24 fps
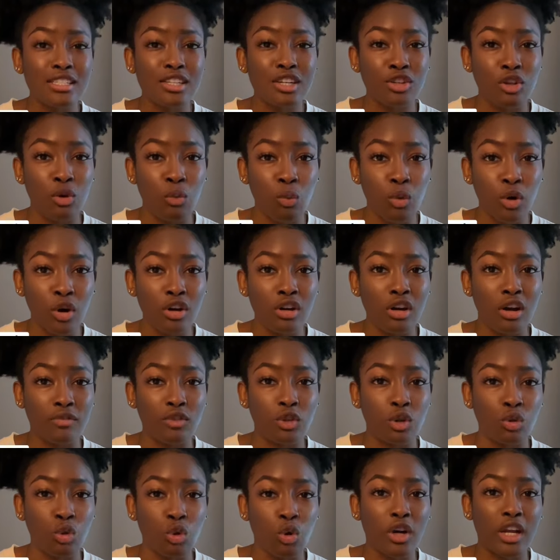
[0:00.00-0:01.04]
to the word of
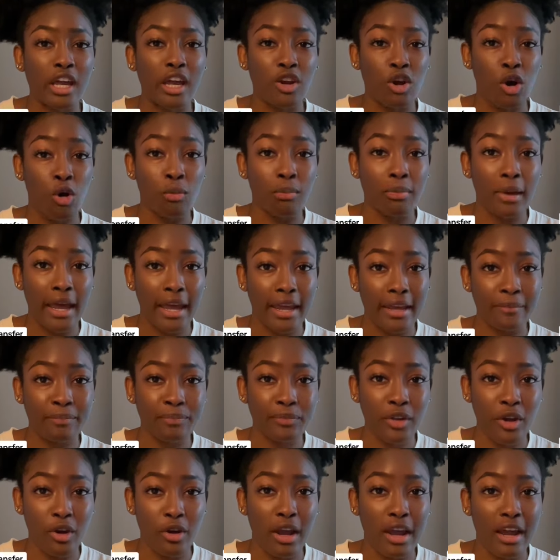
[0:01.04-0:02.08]
the Lord and obey.
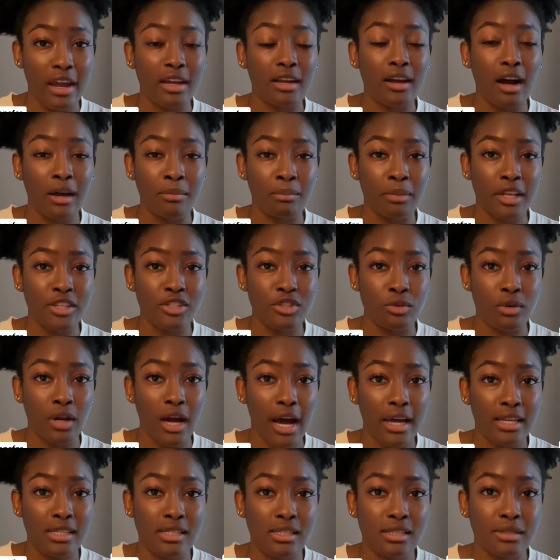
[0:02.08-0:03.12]
Okay, God bless you
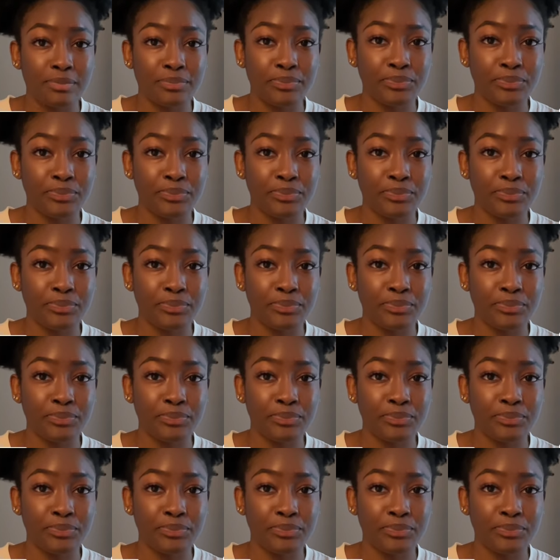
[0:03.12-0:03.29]
guys.